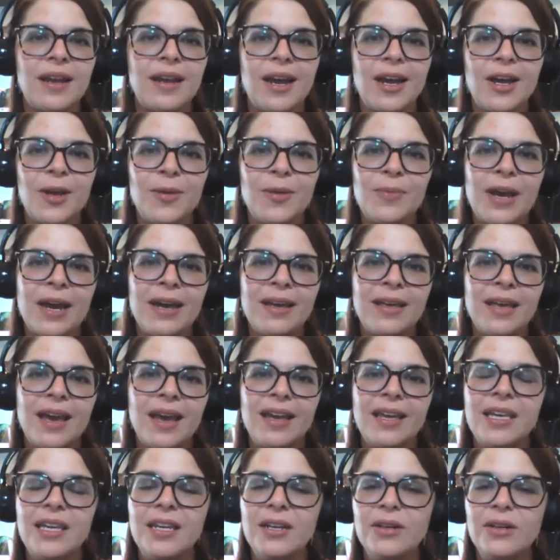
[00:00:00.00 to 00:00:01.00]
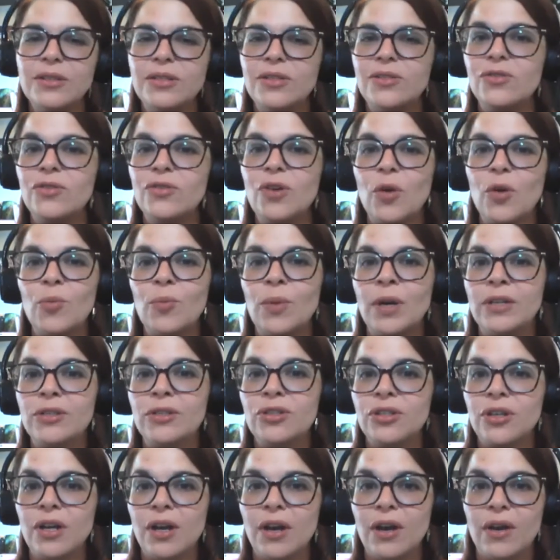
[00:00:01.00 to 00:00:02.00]
I hear so
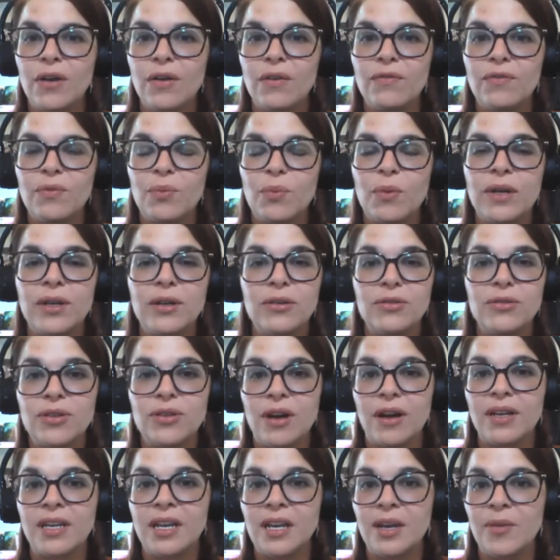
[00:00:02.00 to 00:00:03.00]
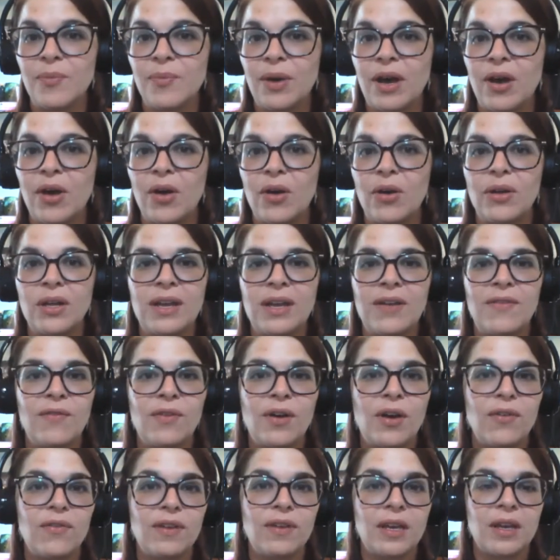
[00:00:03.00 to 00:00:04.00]
much of what you're talking about
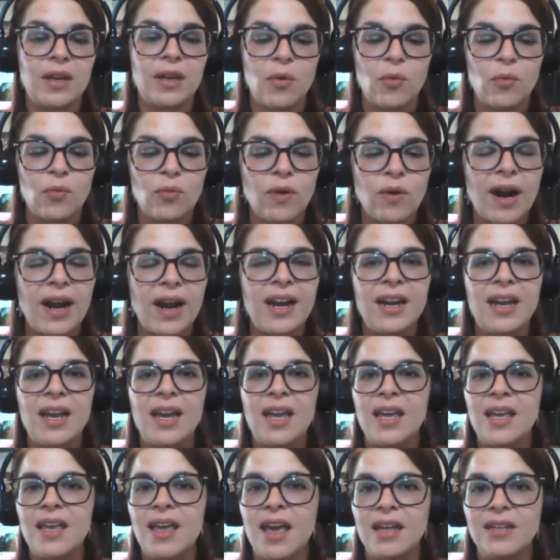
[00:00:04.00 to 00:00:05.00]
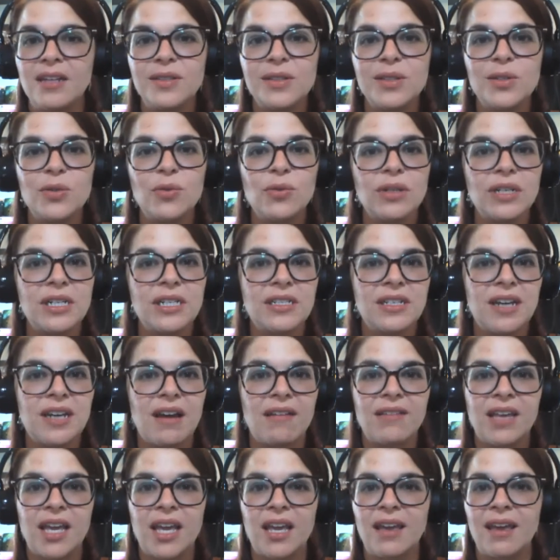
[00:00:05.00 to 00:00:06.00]
involving writing and
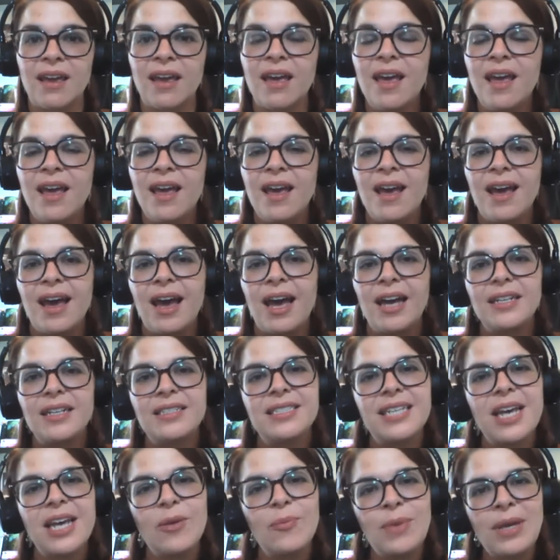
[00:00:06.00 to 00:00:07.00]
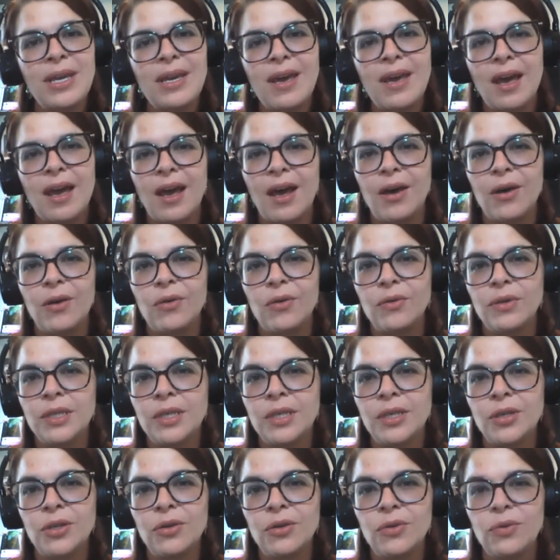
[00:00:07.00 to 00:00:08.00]
storytelling. Tell me how
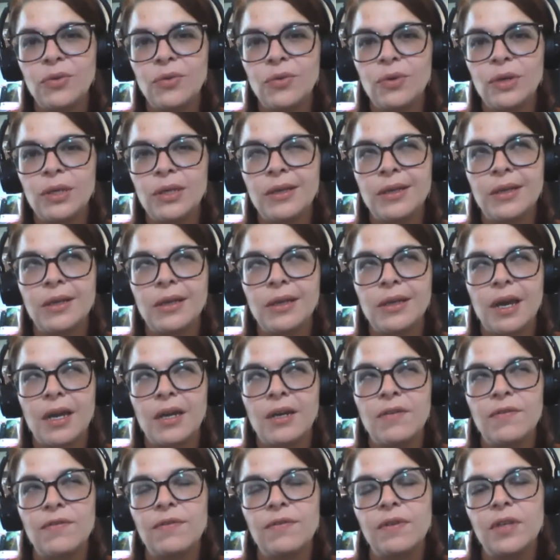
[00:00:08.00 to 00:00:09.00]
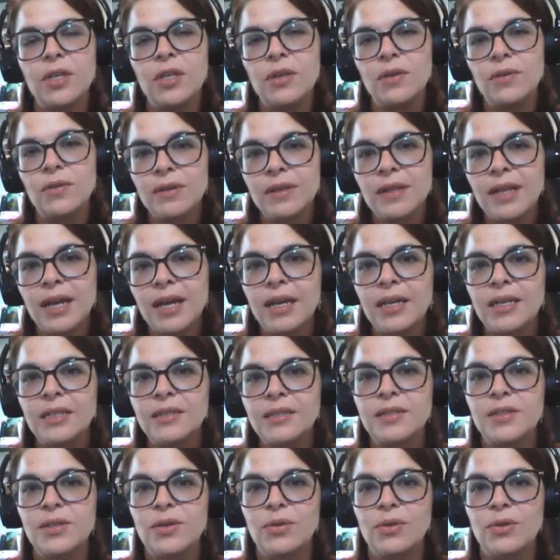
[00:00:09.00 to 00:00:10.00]
you kind of
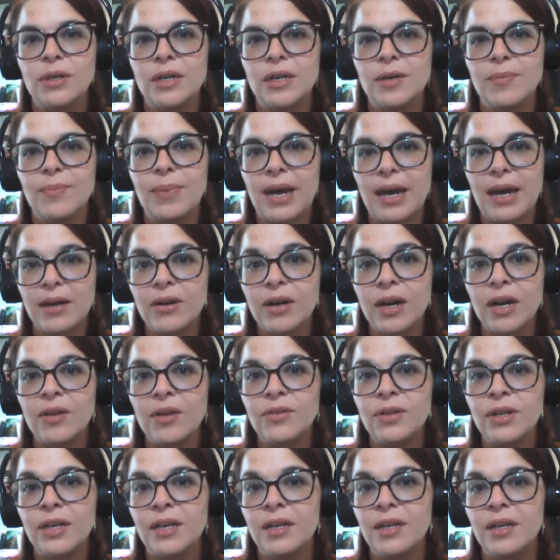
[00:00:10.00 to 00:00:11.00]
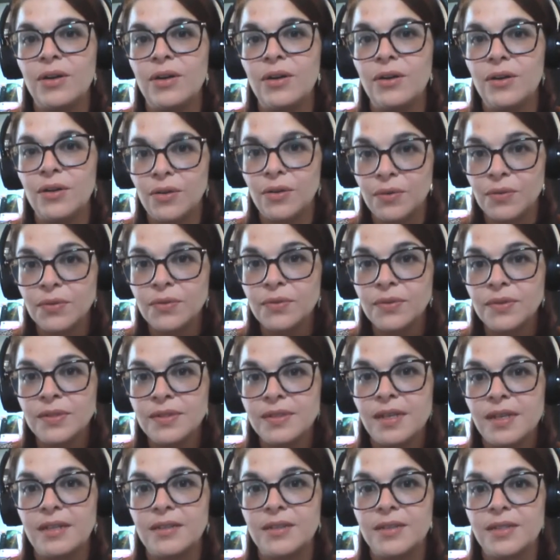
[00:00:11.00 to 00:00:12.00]
utilize your background in
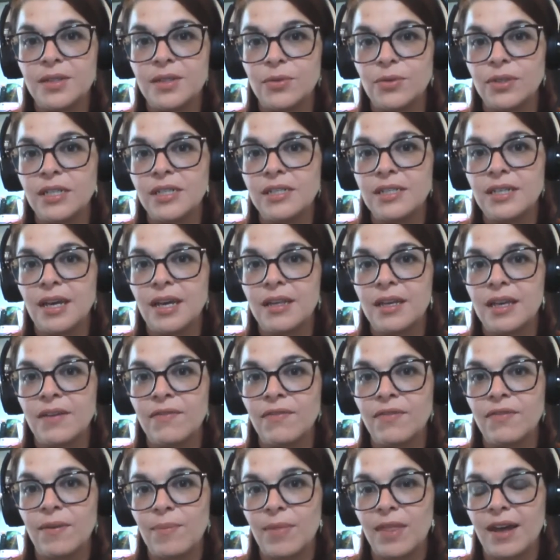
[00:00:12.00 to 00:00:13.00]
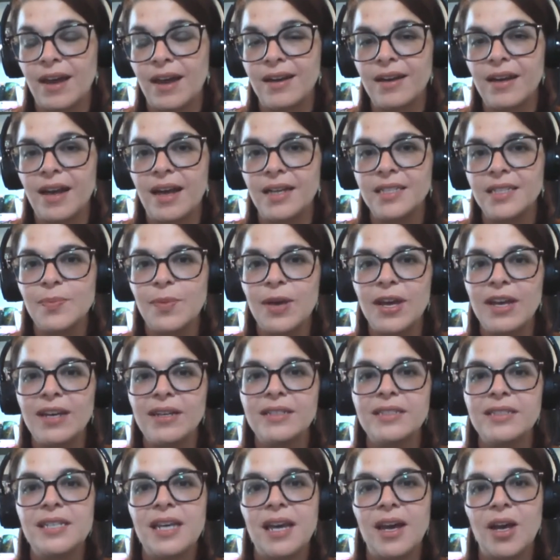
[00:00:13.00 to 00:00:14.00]
news and storytelling from that
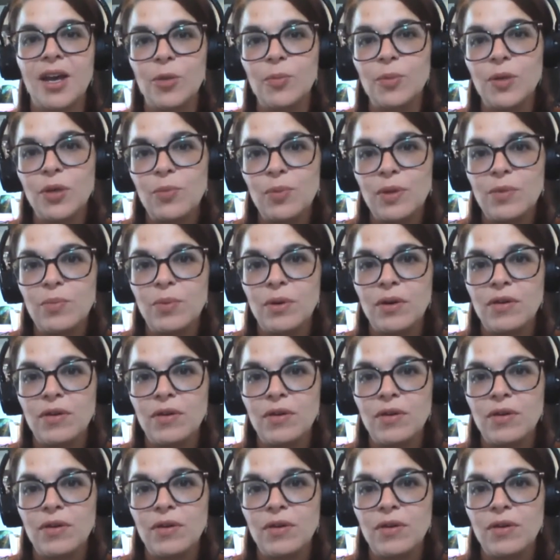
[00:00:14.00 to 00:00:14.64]
aspect to help you be